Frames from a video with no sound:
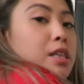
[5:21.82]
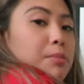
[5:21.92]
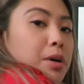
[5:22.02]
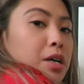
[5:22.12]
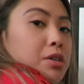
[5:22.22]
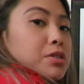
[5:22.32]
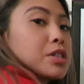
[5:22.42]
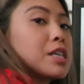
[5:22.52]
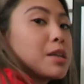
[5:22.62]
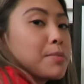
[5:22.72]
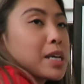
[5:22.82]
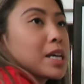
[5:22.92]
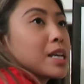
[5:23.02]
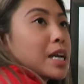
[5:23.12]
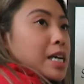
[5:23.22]
the model, you need to make it
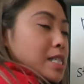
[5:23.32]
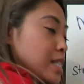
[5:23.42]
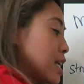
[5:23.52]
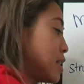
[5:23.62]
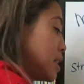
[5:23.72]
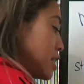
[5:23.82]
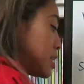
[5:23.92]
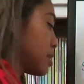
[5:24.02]
nice and neat,